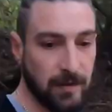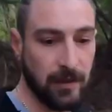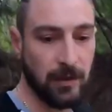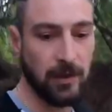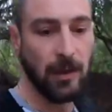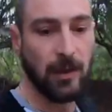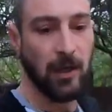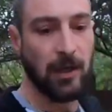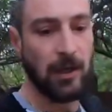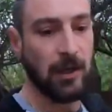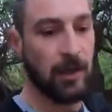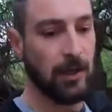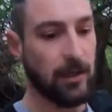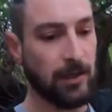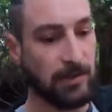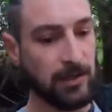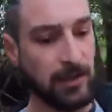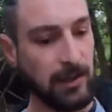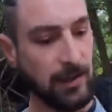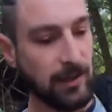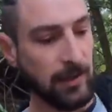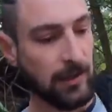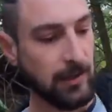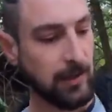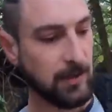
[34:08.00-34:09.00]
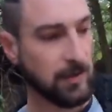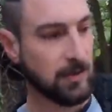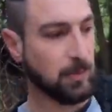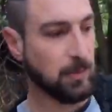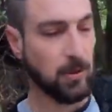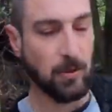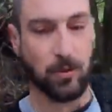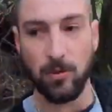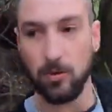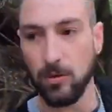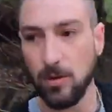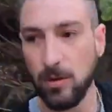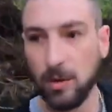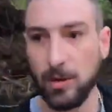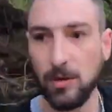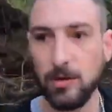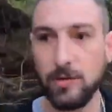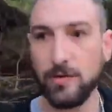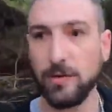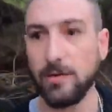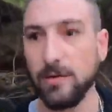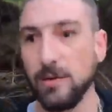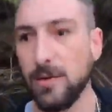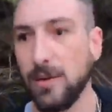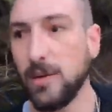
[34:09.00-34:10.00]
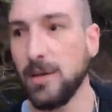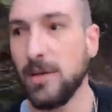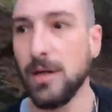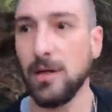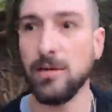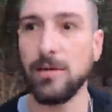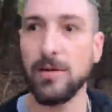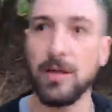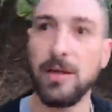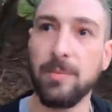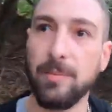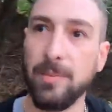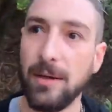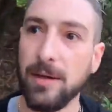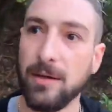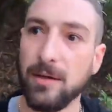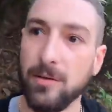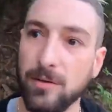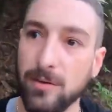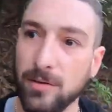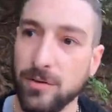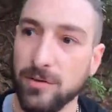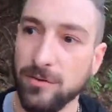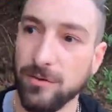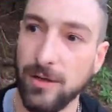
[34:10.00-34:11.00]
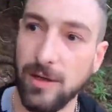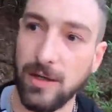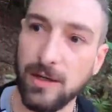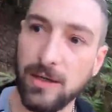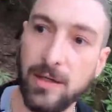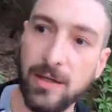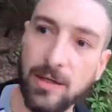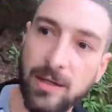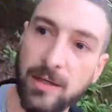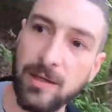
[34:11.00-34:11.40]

So there's your little explore, guys. I'm going to go get back on the track.